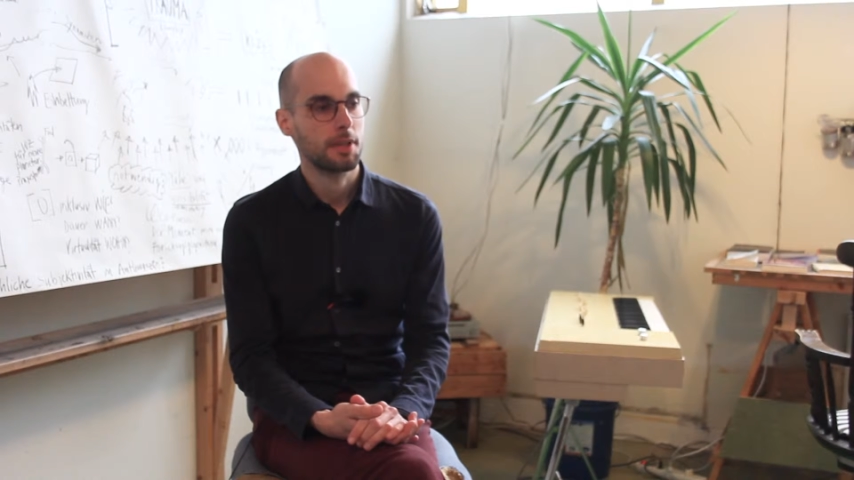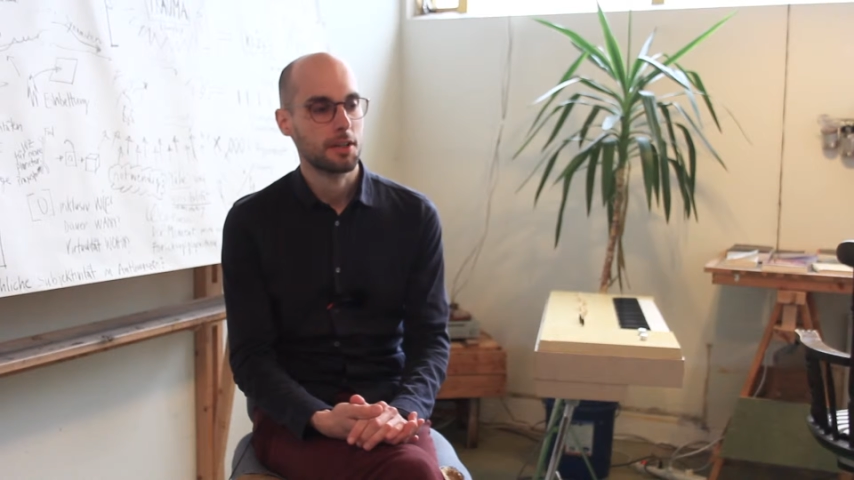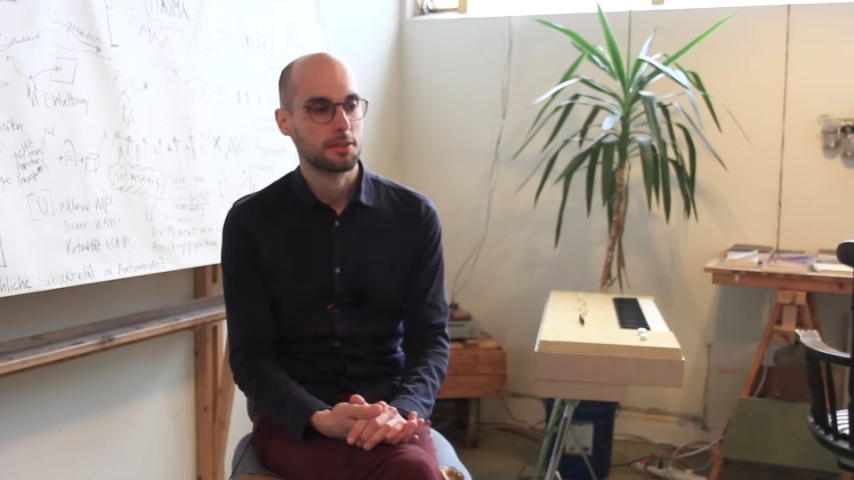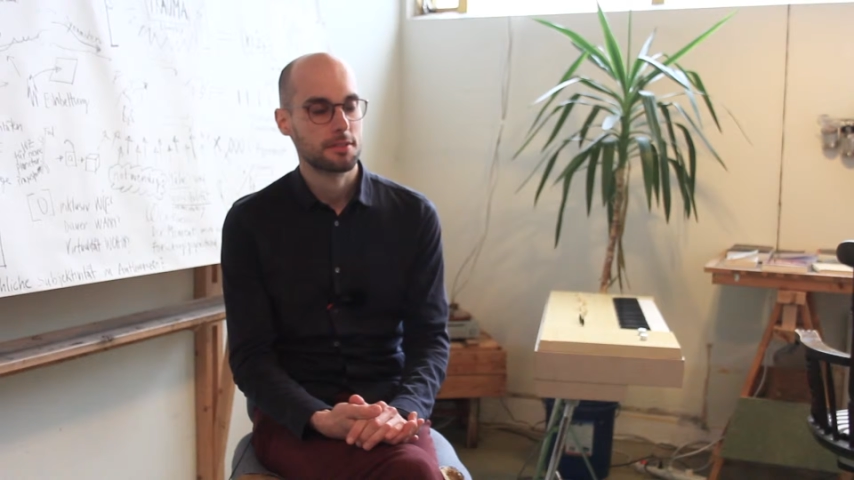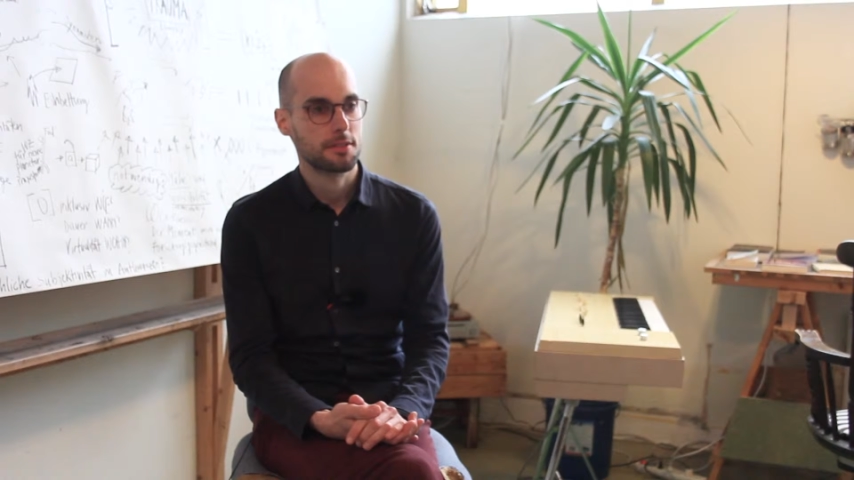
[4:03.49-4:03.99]

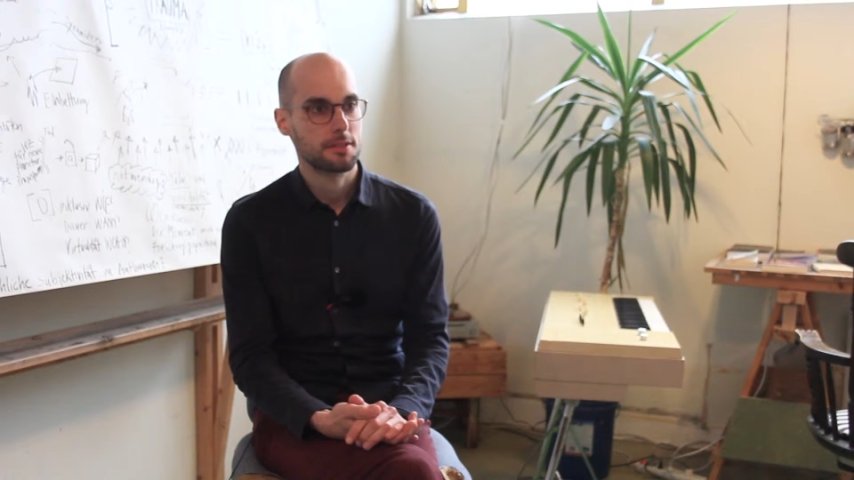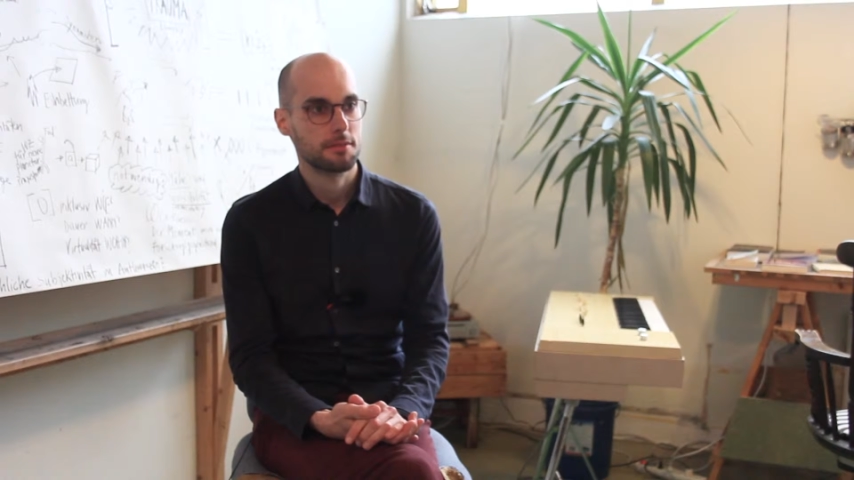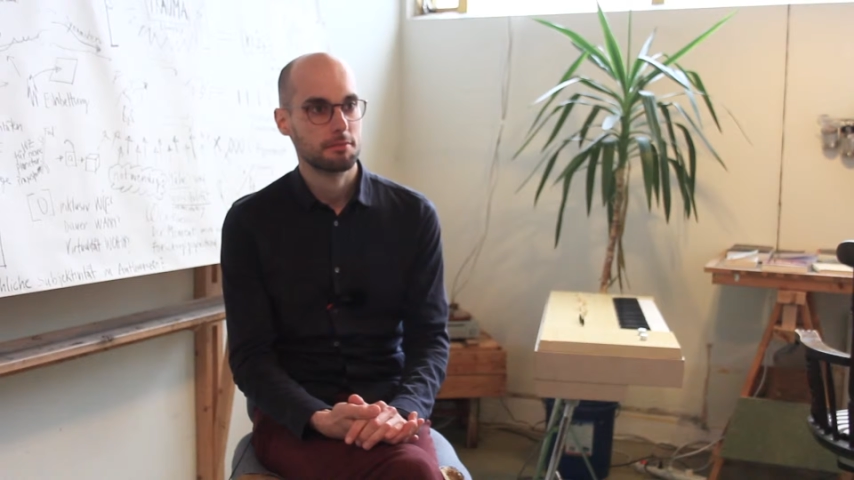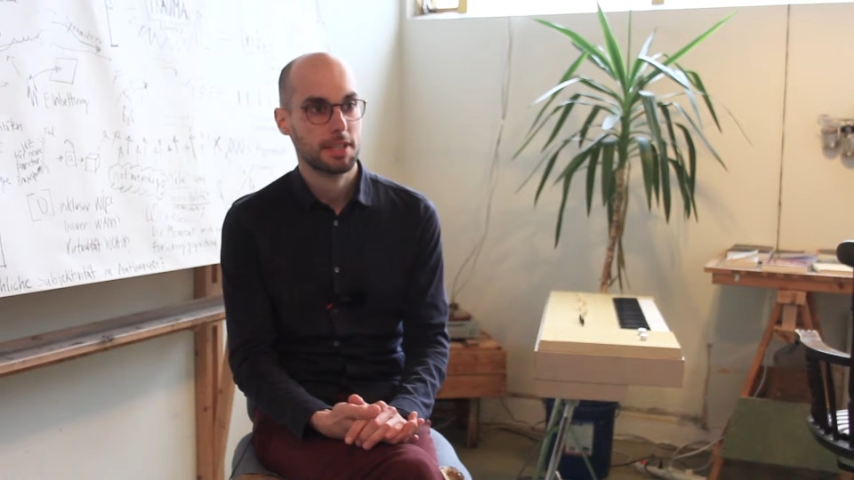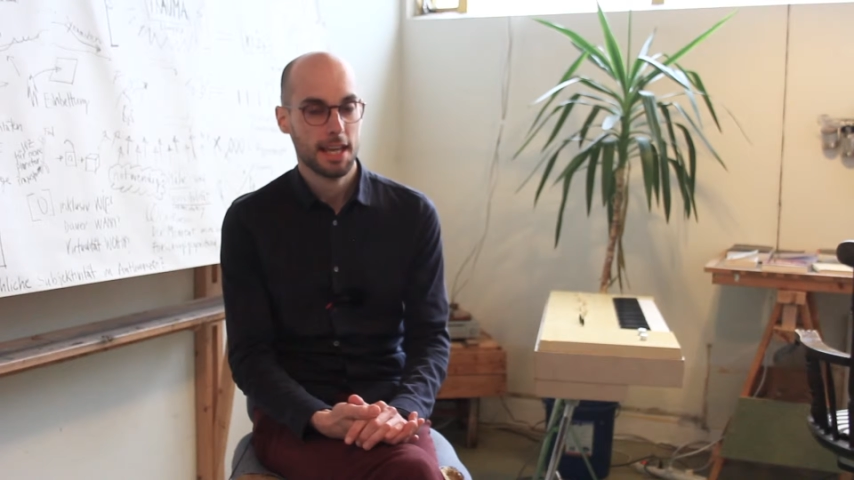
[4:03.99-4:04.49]
about
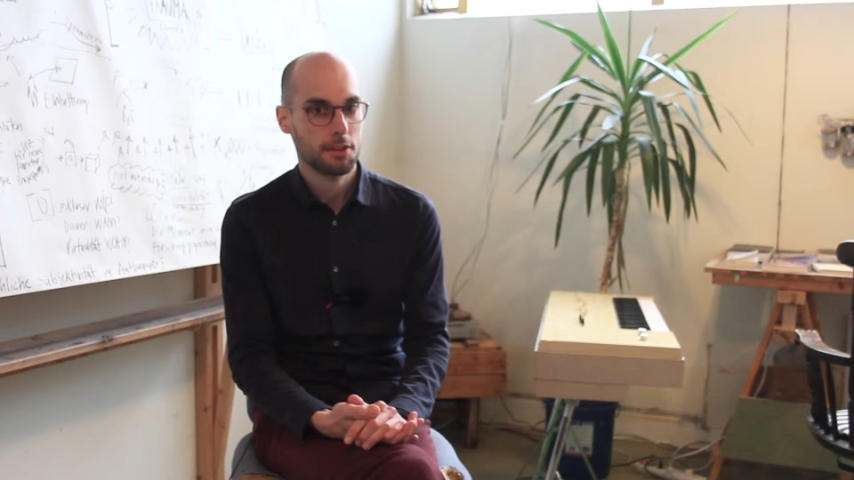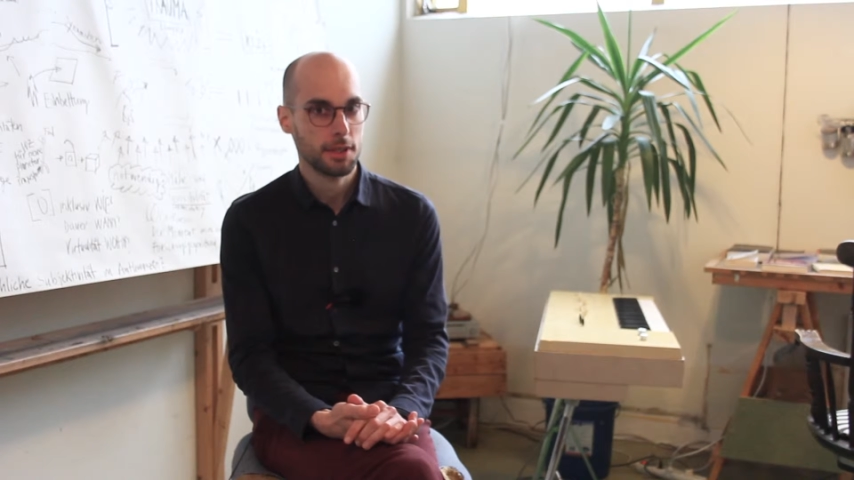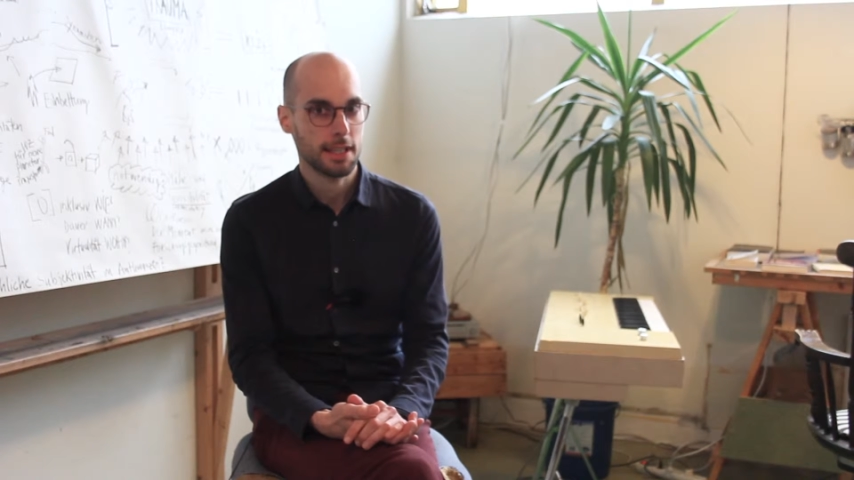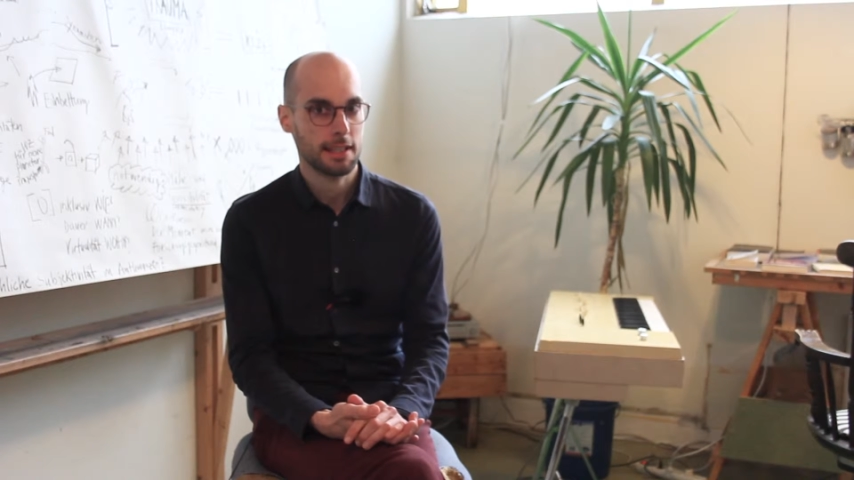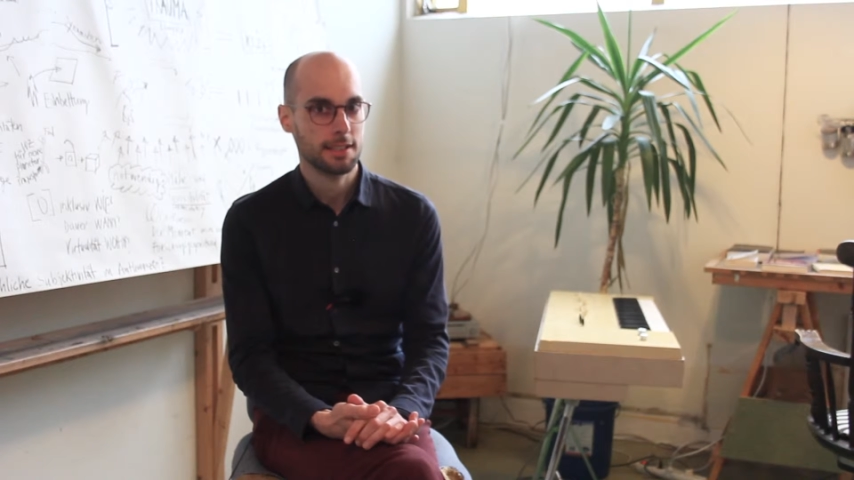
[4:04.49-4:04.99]

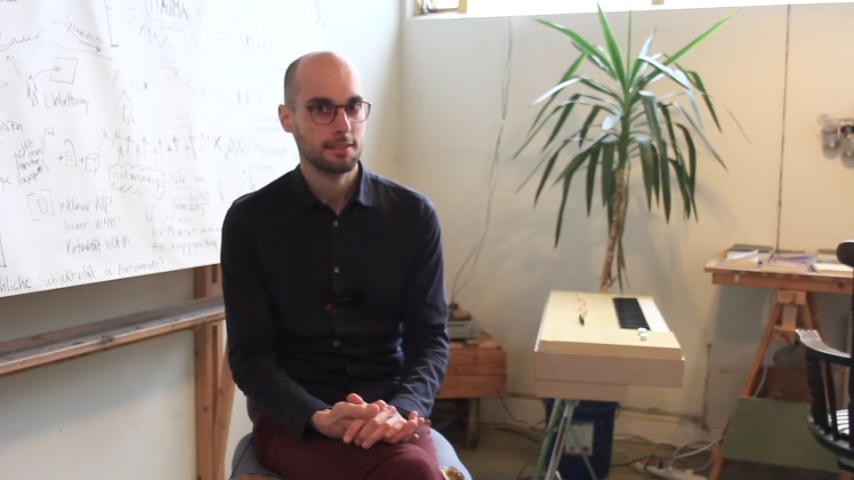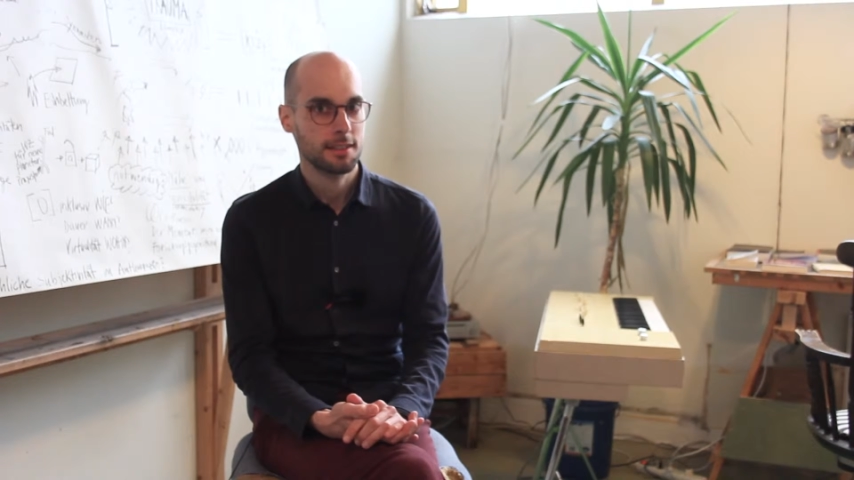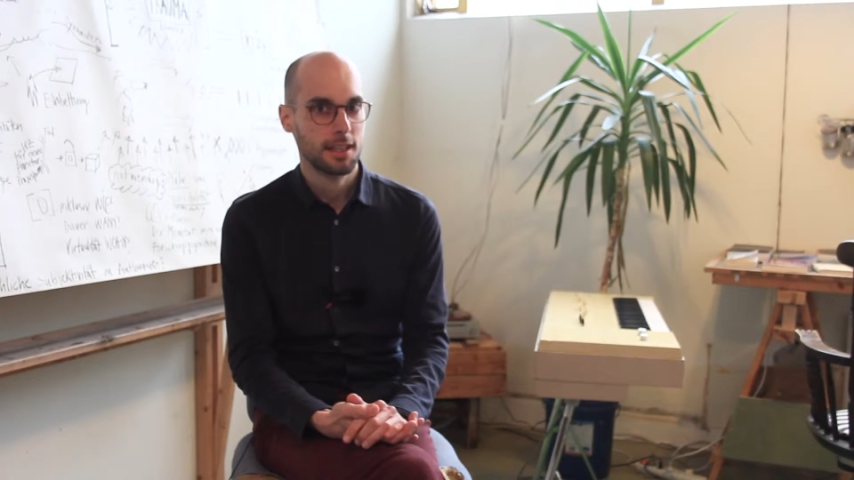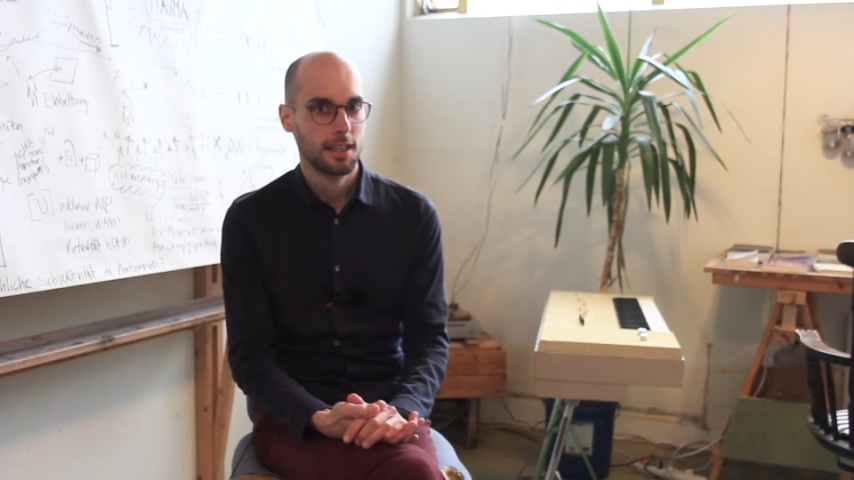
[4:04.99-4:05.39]
carrying,